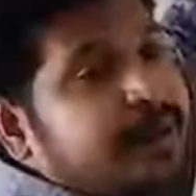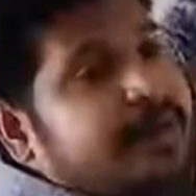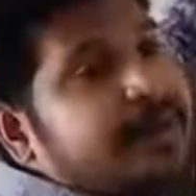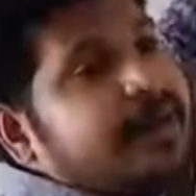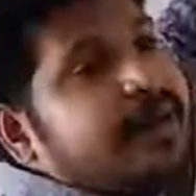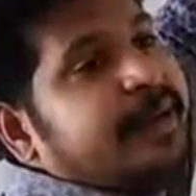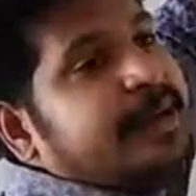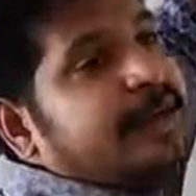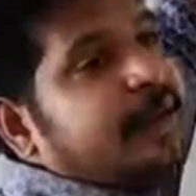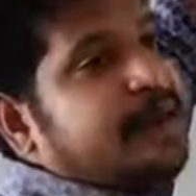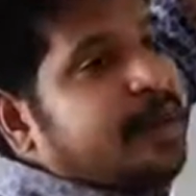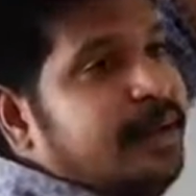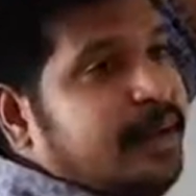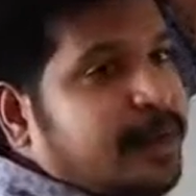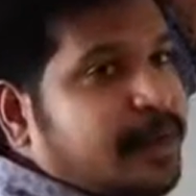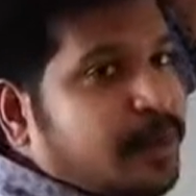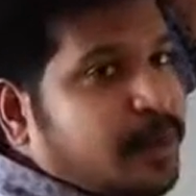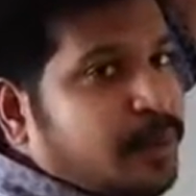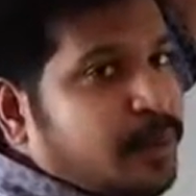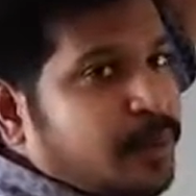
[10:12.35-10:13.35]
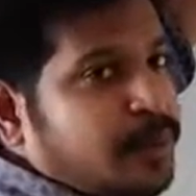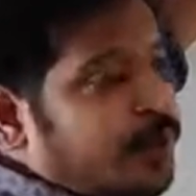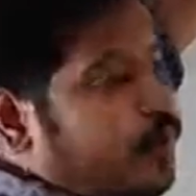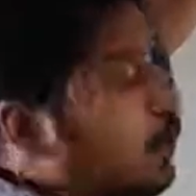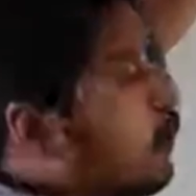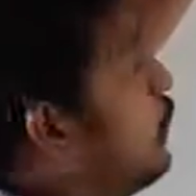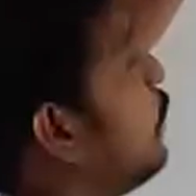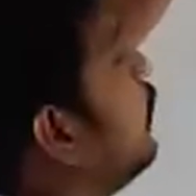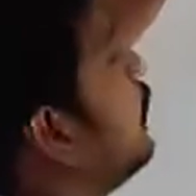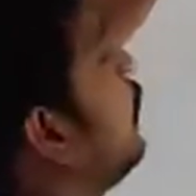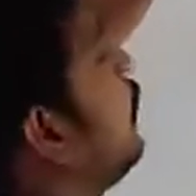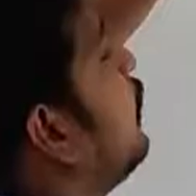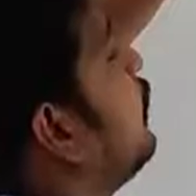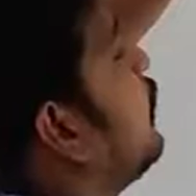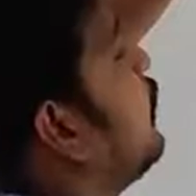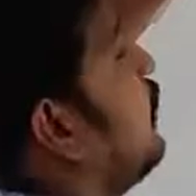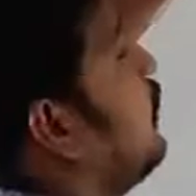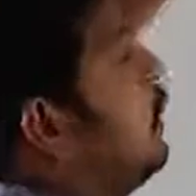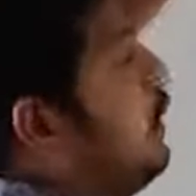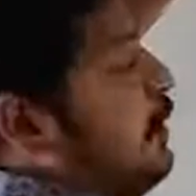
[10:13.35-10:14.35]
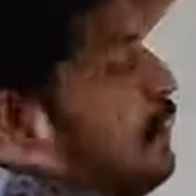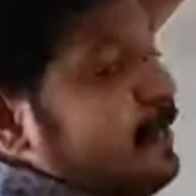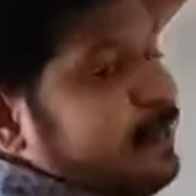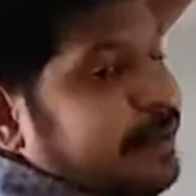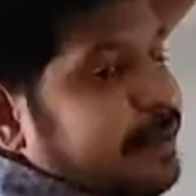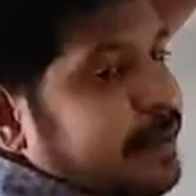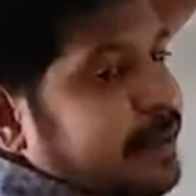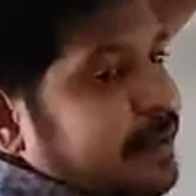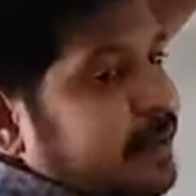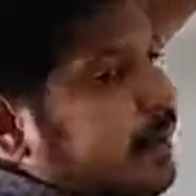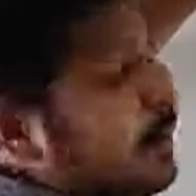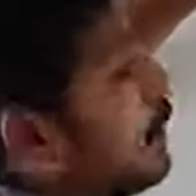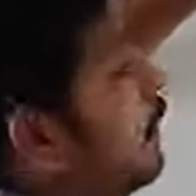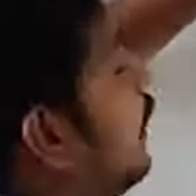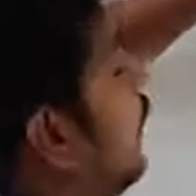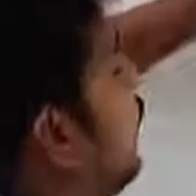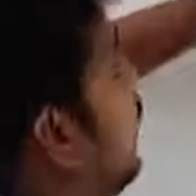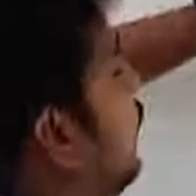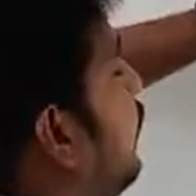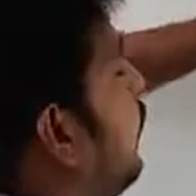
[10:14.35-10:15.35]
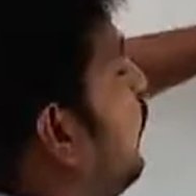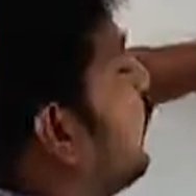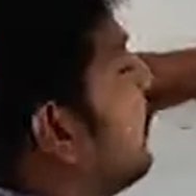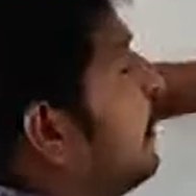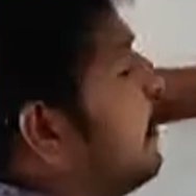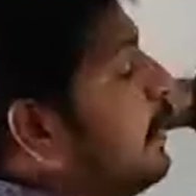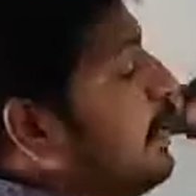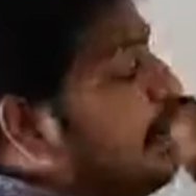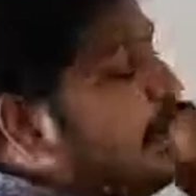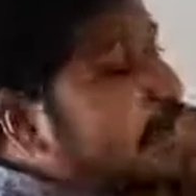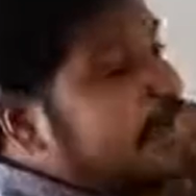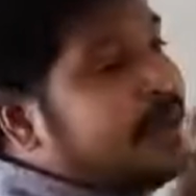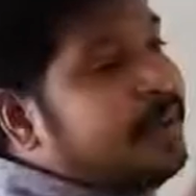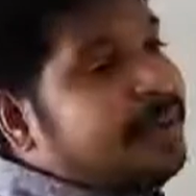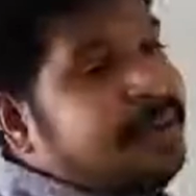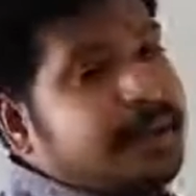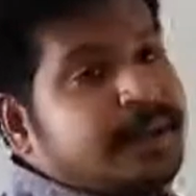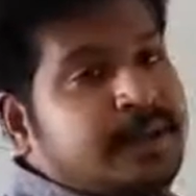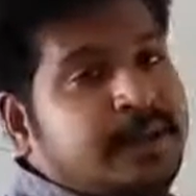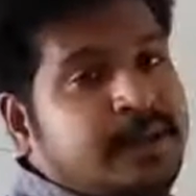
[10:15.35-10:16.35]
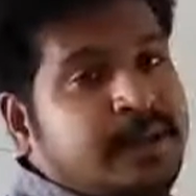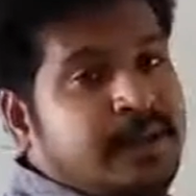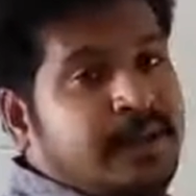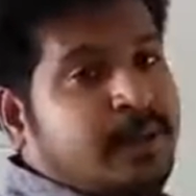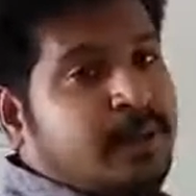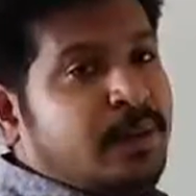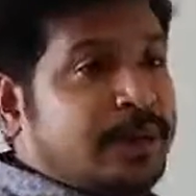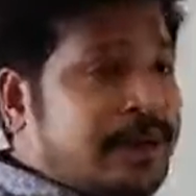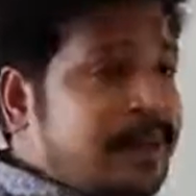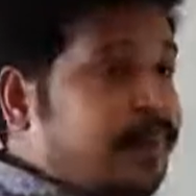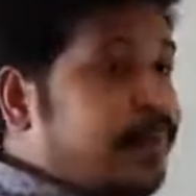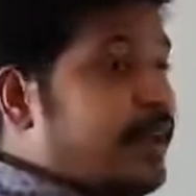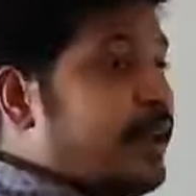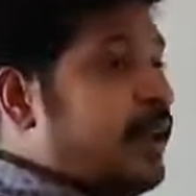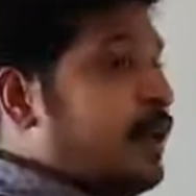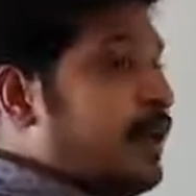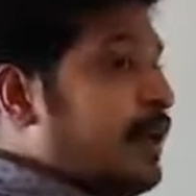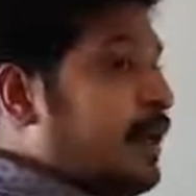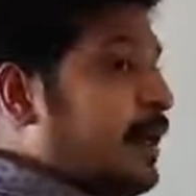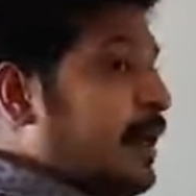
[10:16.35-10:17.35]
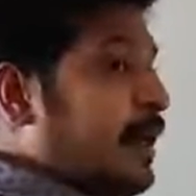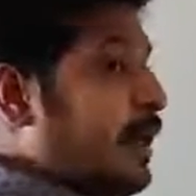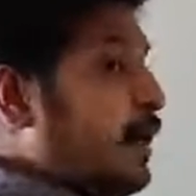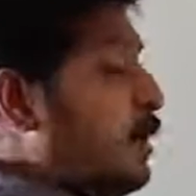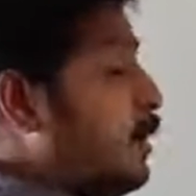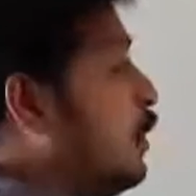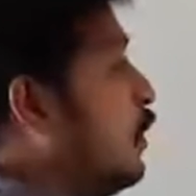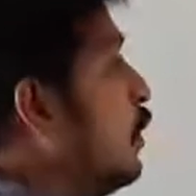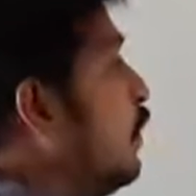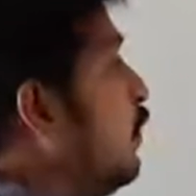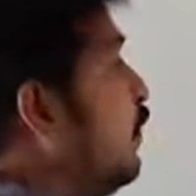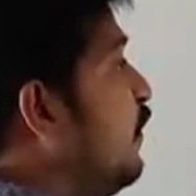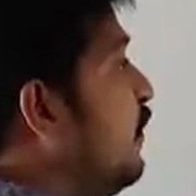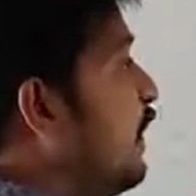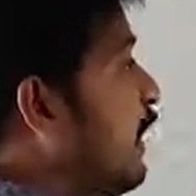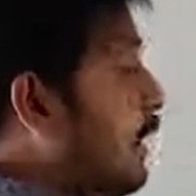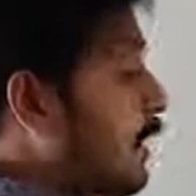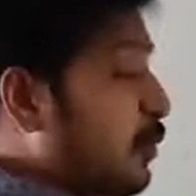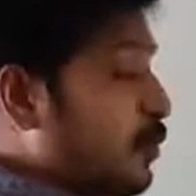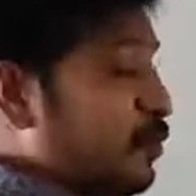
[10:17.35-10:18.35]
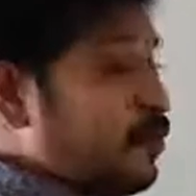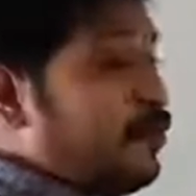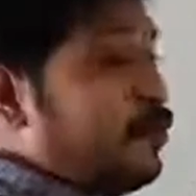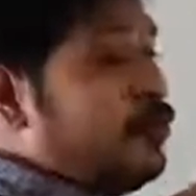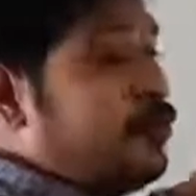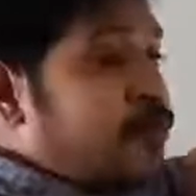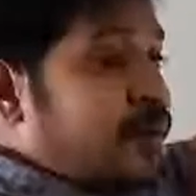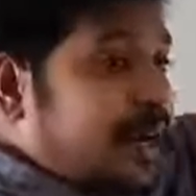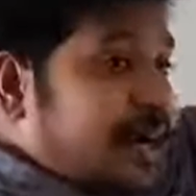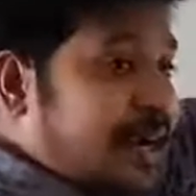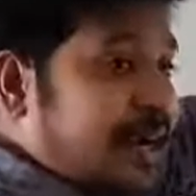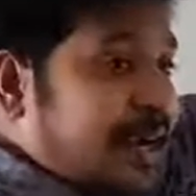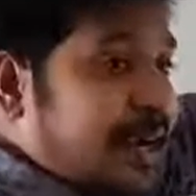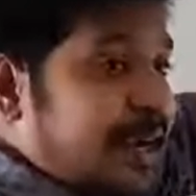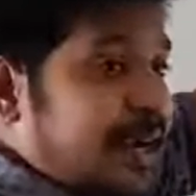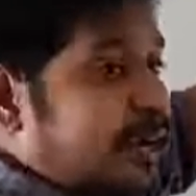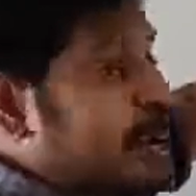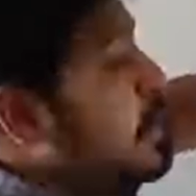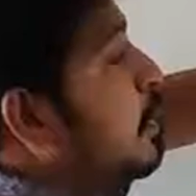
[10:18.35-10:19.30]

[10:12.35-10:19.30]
delta A2, delta A3, and delta An. Okay? Now we have to find